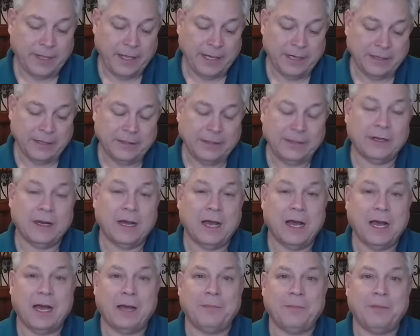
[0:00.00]
And Alina
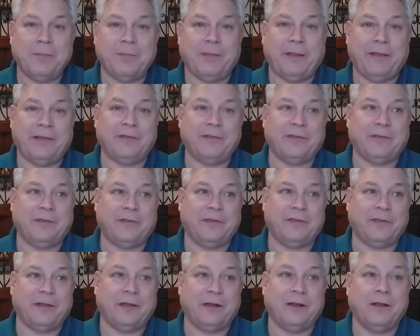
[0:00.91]
Habba
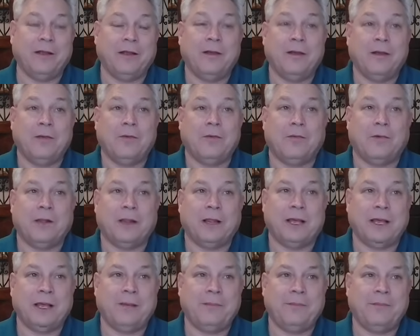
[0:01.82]
basically said,
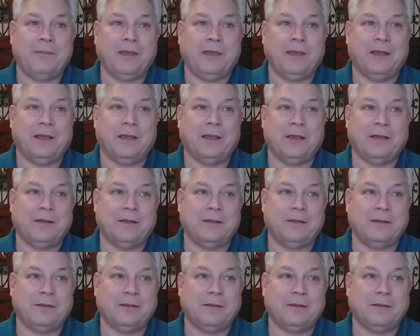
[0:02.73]
"Well, I'm the uh,